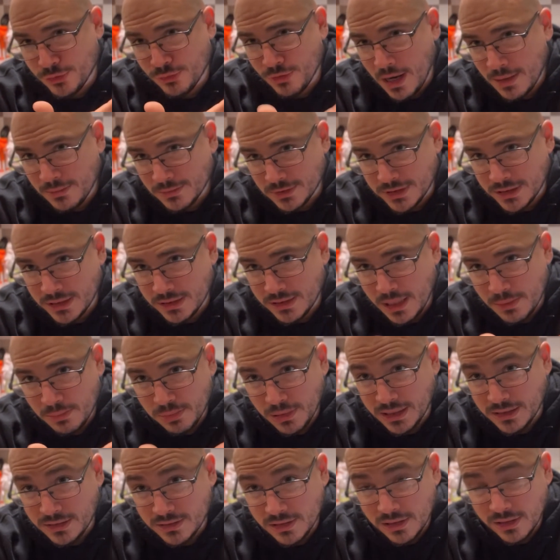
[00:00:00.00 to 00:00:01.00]
Robinson that
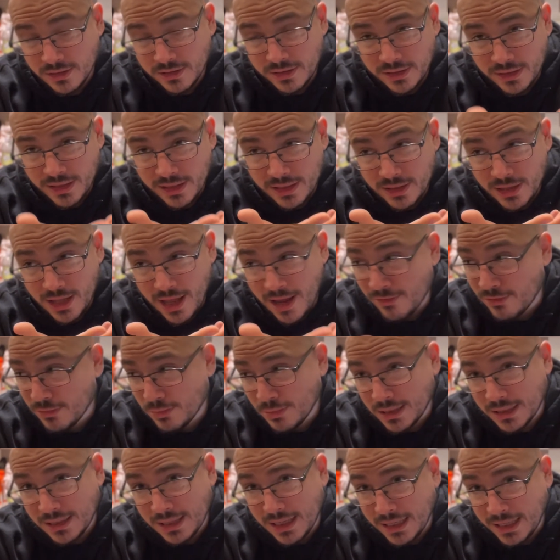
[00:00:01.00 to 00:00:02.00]
plays Larry that
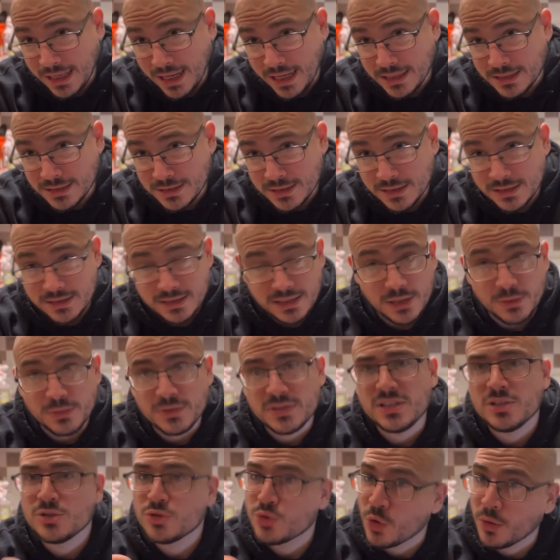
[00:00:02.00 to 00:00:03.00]
everybody kind of hates because he
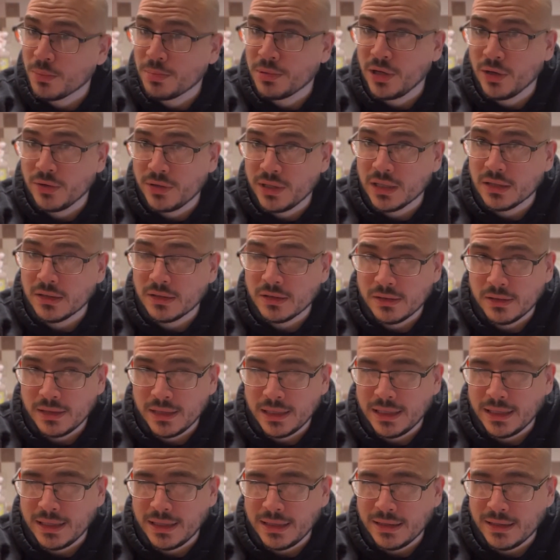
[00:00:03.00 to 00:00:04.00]
was the Scorpio killer
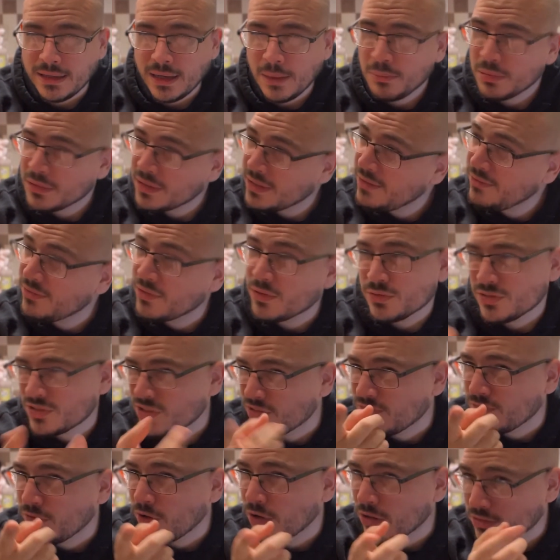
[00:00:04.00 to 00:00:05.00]
in, I believe it was
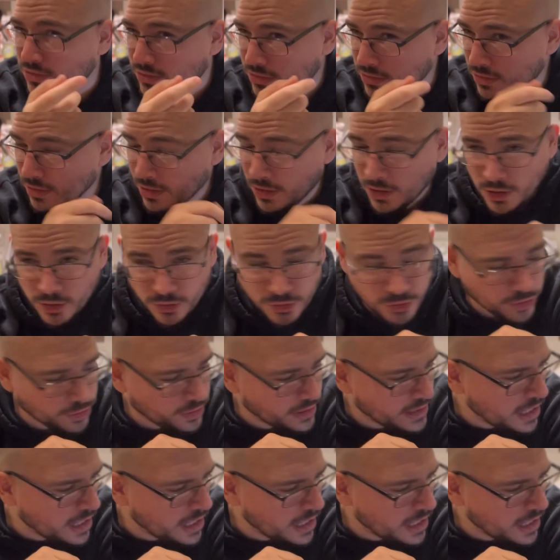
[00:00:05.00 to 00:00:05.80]
the first Dirty